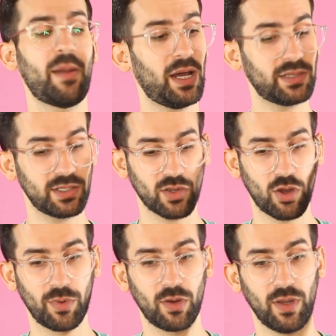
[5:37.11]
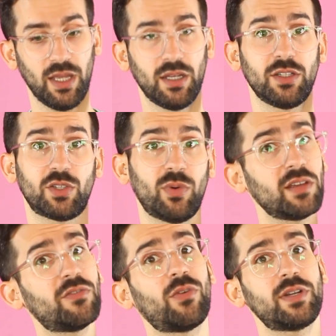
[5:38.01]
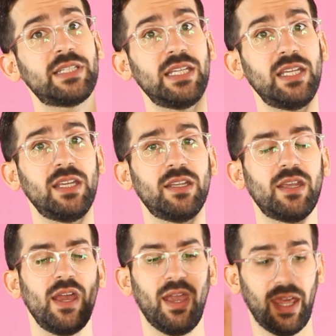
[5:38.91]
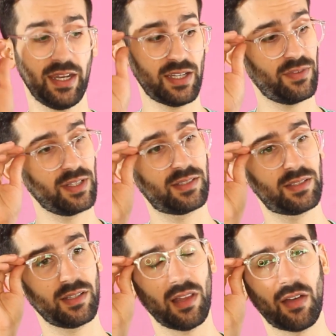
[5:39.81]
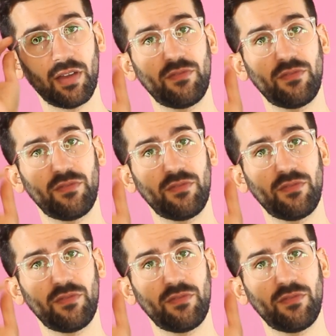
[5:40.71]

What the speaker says: I bought this oboe in 2014 and I definitely still love it.